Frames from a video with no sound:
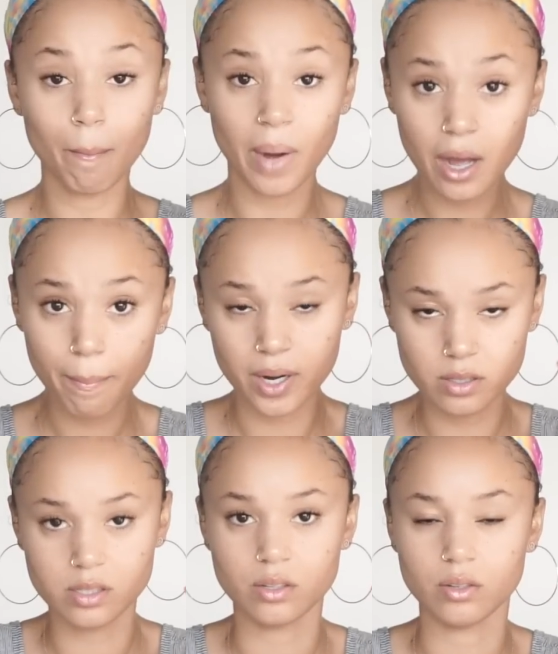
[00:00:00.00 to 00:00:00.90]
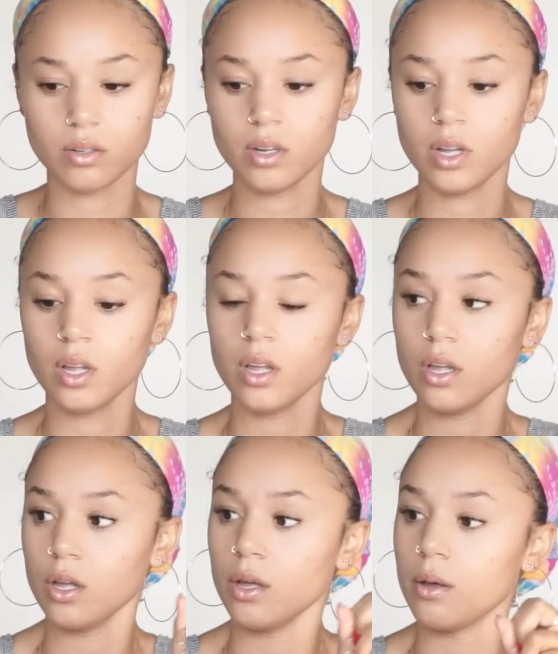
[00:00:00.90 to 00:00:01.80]
My personal
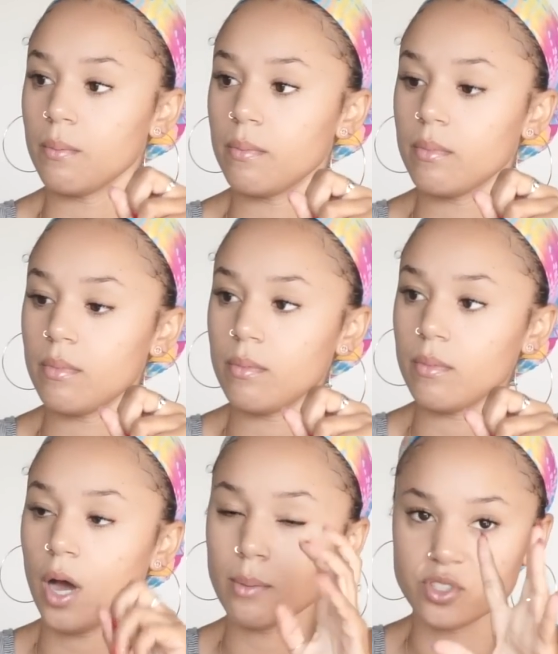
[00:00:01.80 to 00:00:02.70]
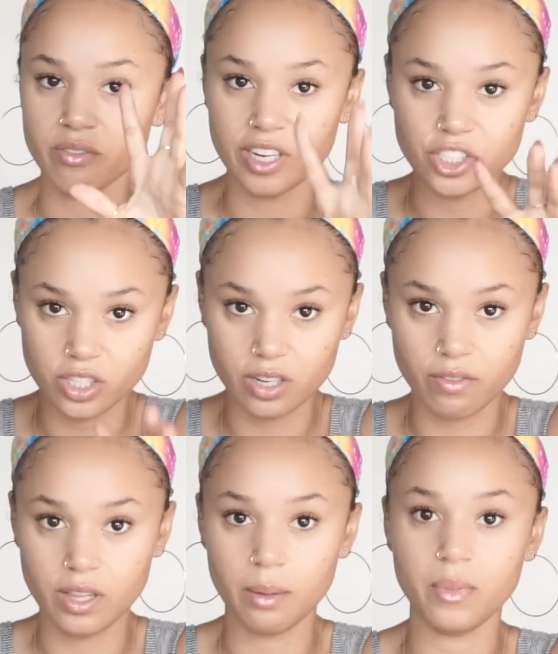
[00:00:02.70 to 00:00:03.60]
observation
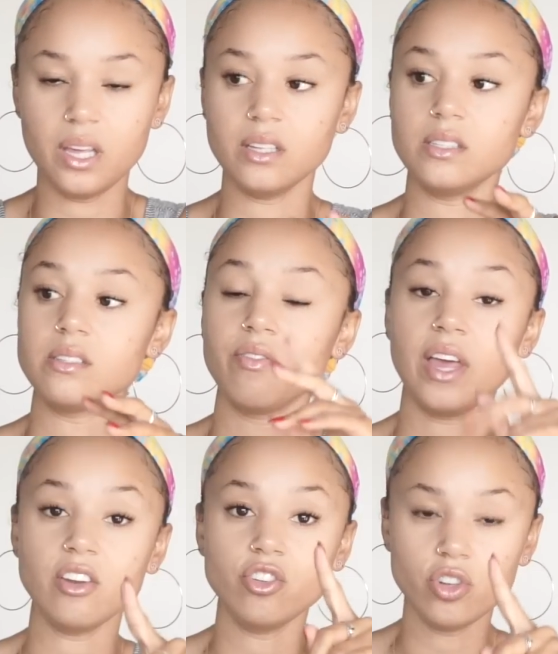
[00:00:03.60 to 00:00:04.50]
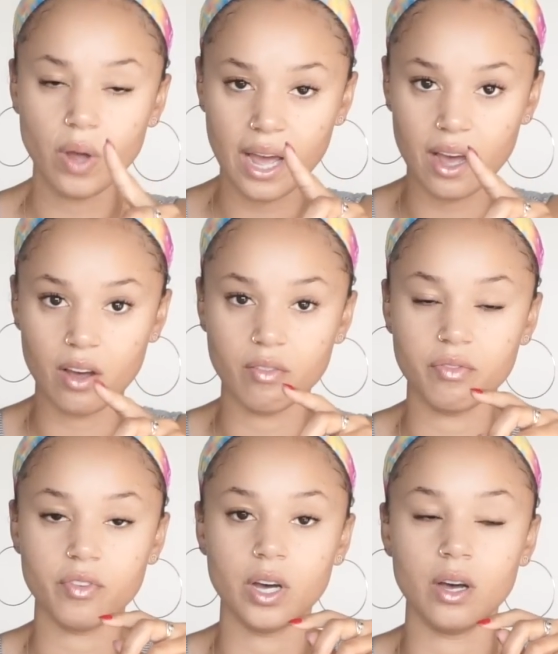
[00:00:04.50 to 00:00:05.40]
of them is they do
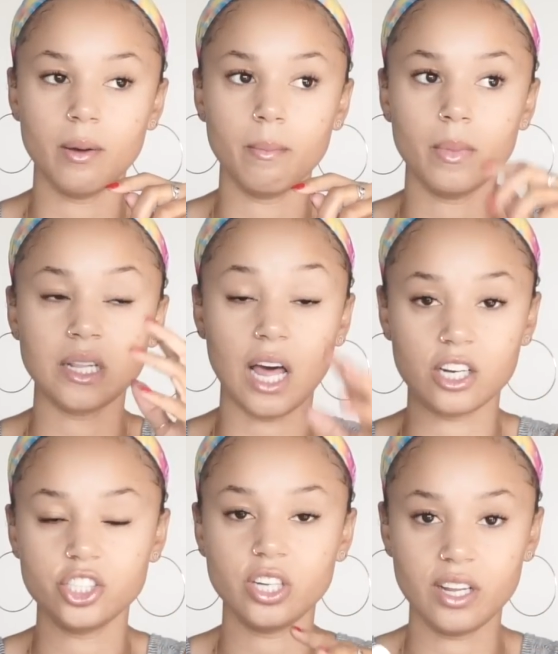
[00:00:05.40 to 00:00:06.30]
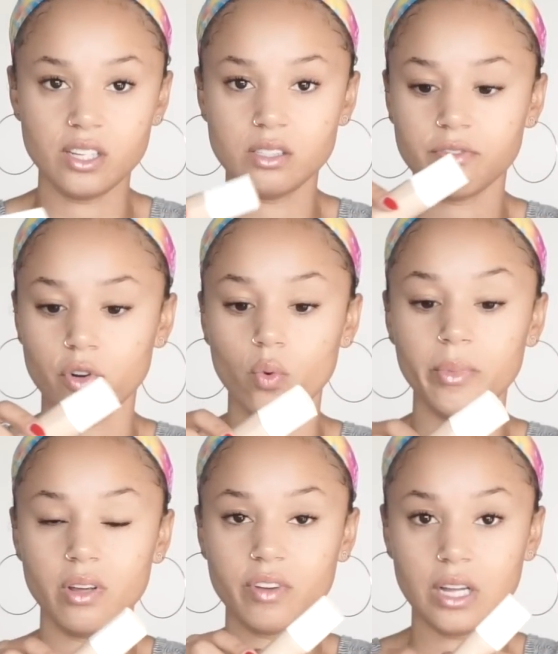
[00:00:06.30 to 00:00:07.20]
have a lot of shades for
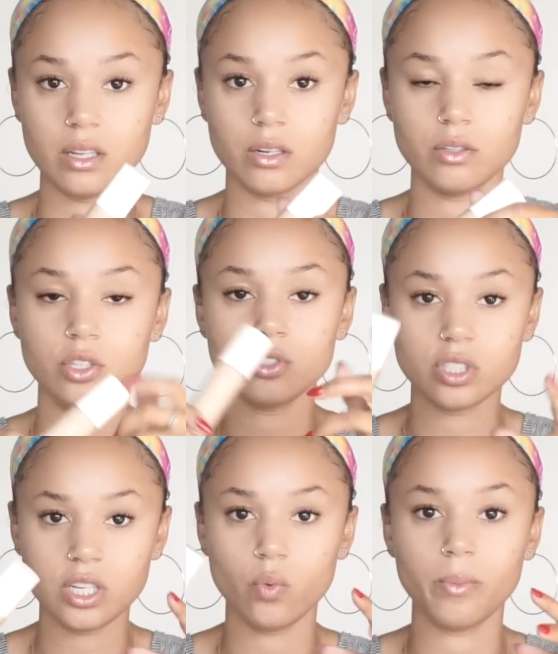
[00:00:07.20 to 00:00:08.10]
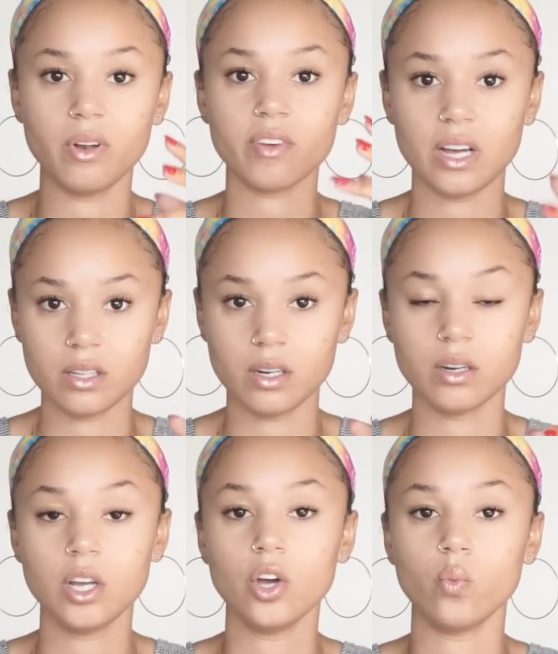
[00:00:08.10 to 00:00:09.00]
women of color. Usually women of
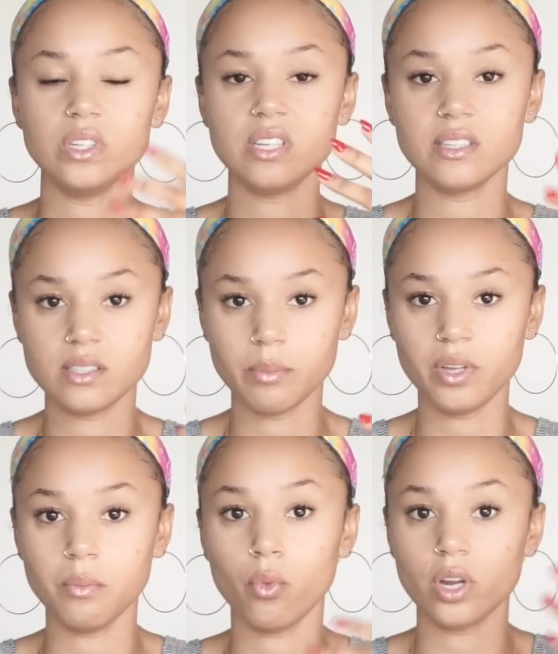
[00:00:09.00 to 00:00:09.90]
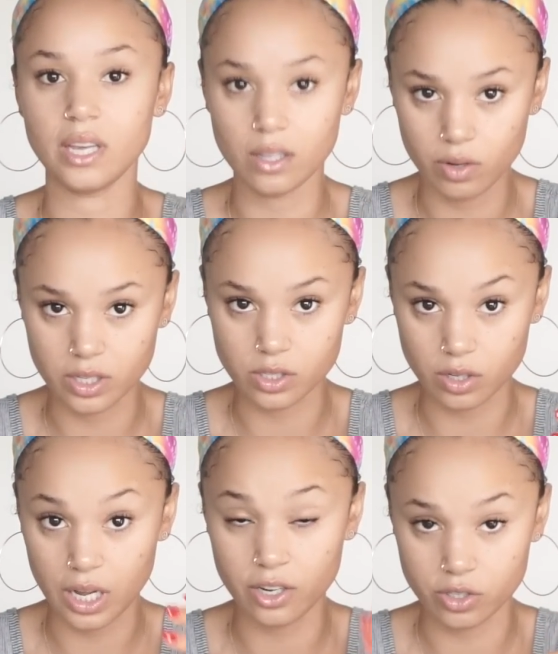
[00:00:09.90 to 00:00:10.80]
color, we tend to be more yellow
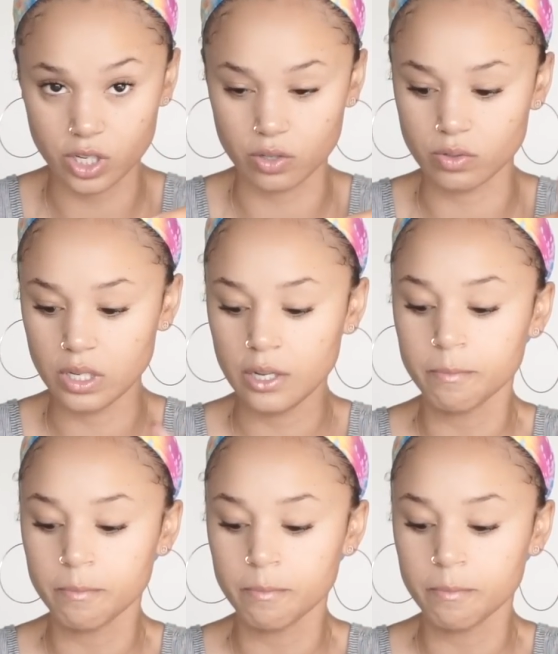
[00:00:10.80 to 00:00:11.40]
undertoned.